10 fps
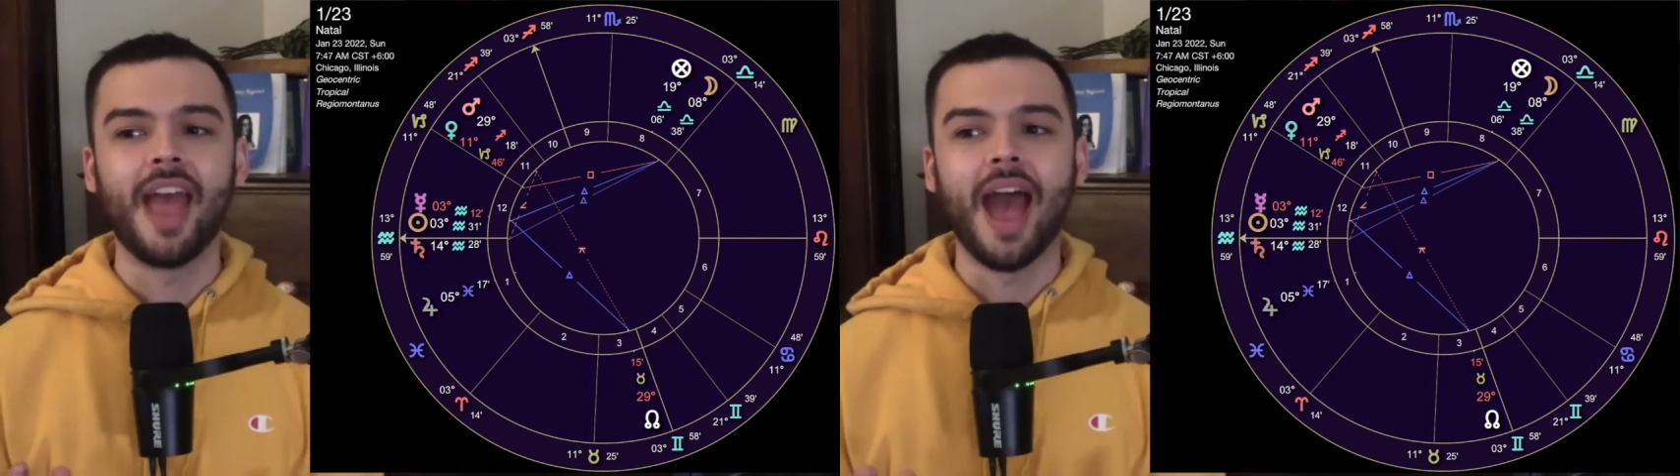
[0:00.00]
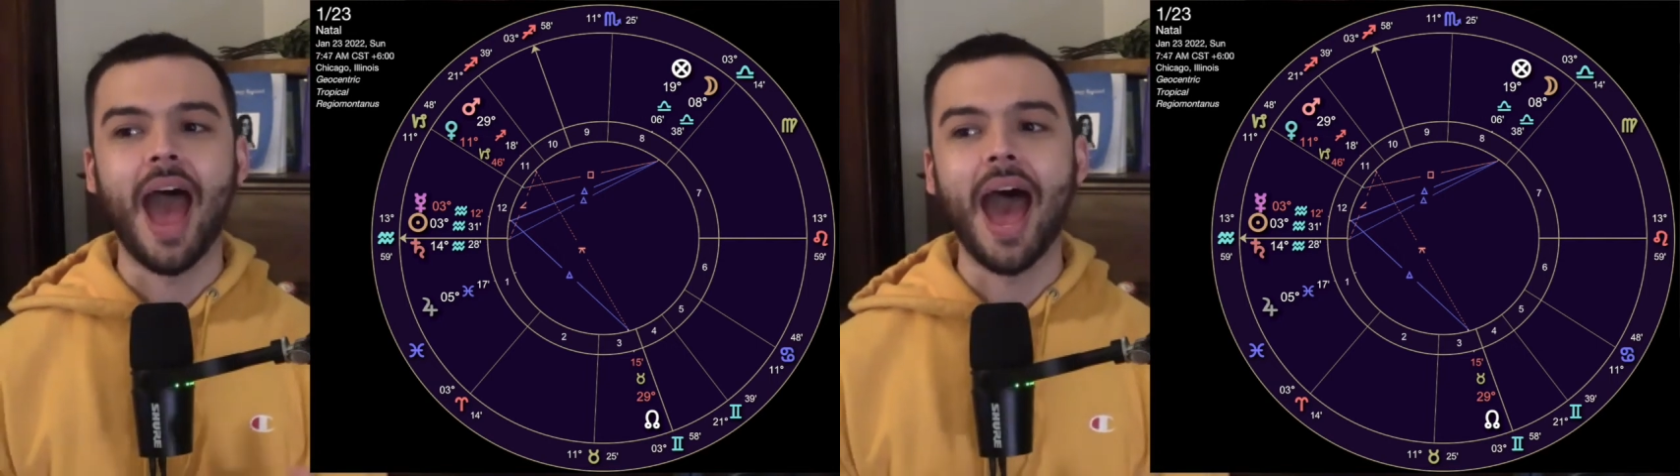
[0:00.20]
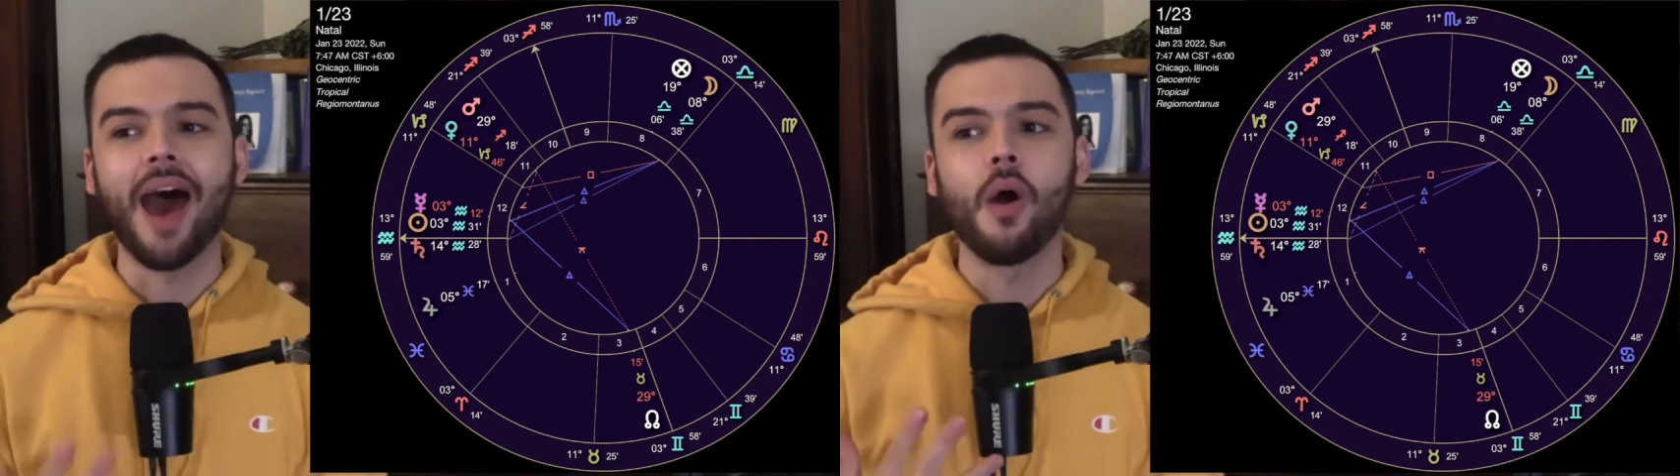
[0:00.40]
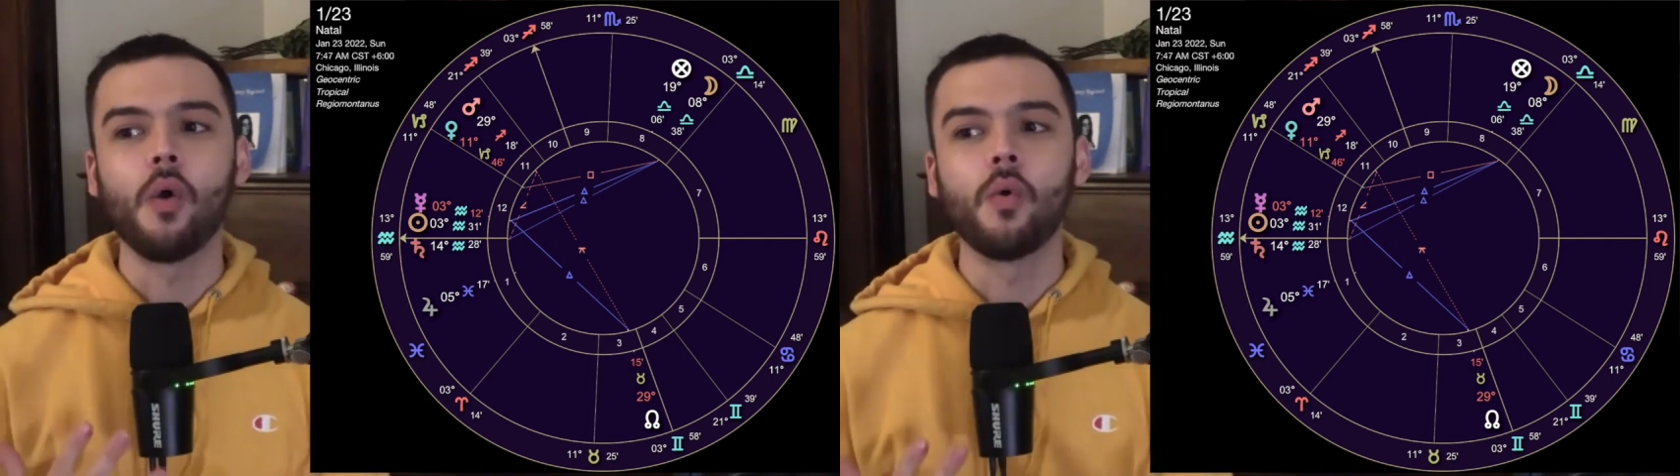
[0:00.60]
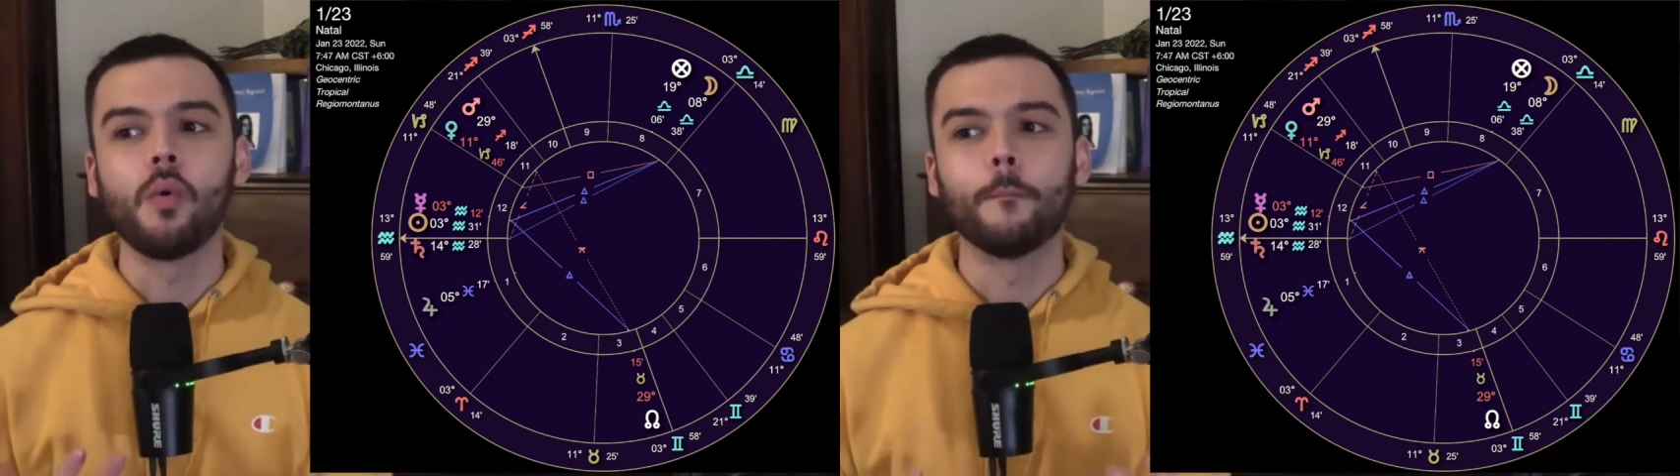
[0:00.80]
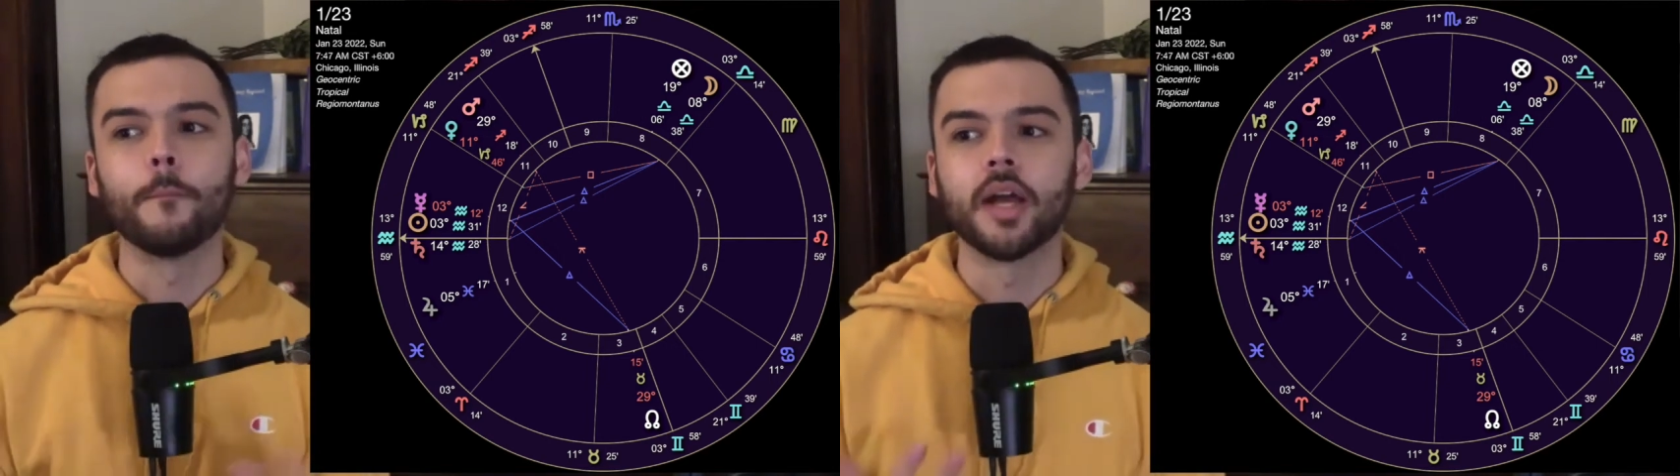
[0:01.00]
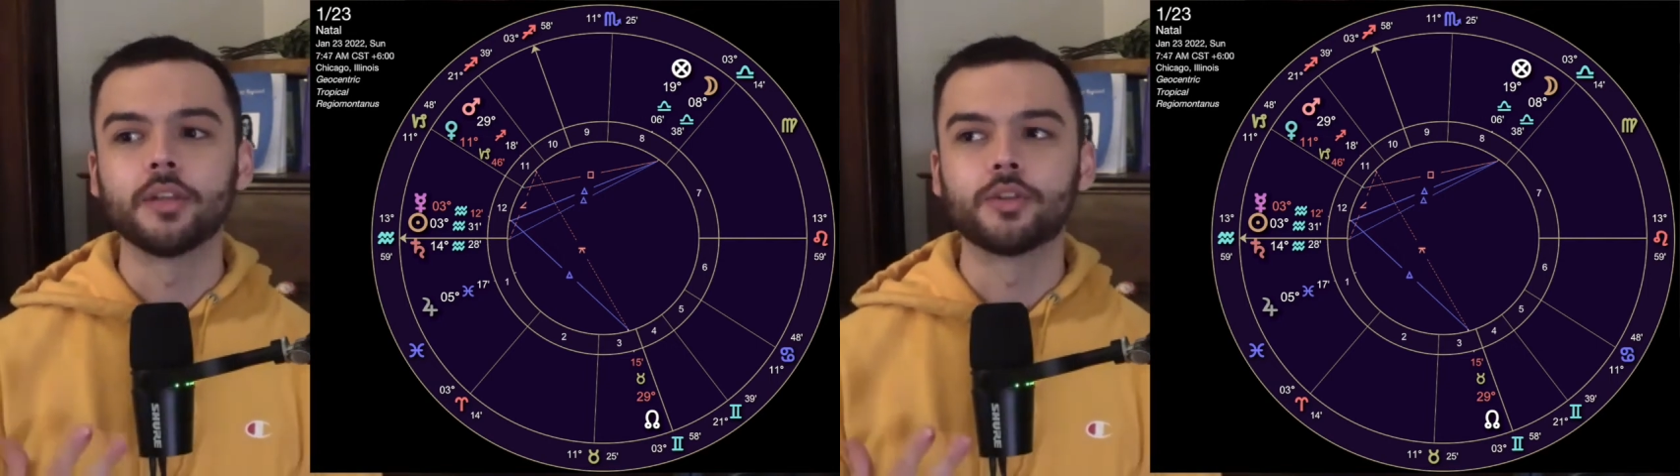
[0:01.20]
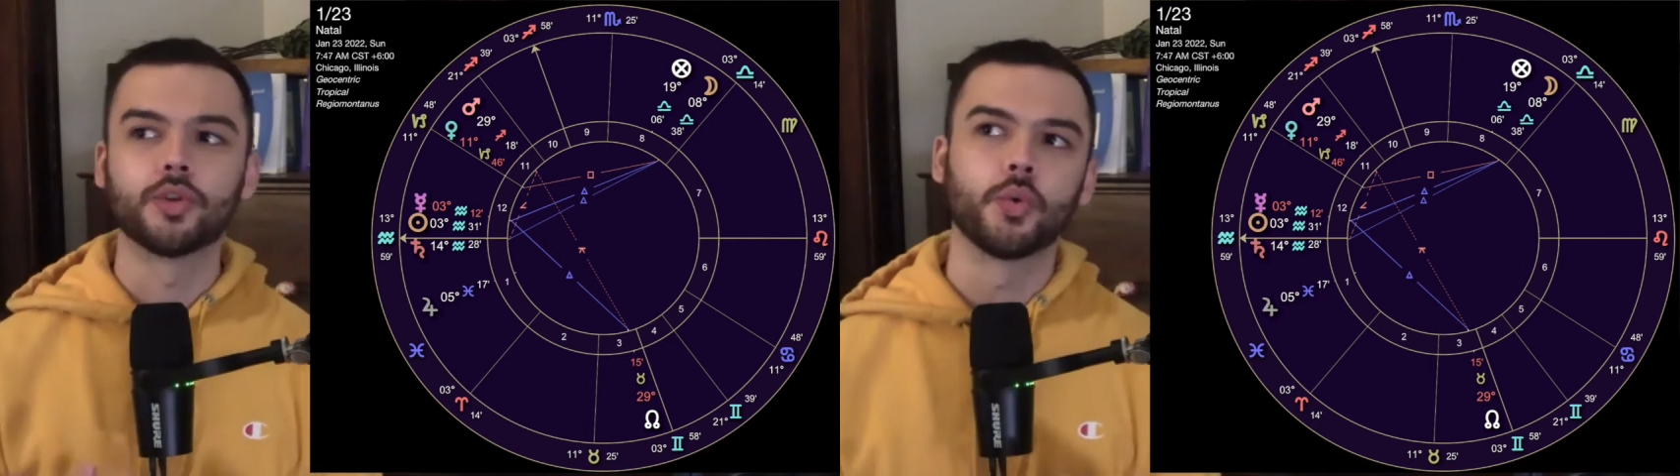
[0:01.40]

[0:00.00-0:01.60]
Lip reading: how much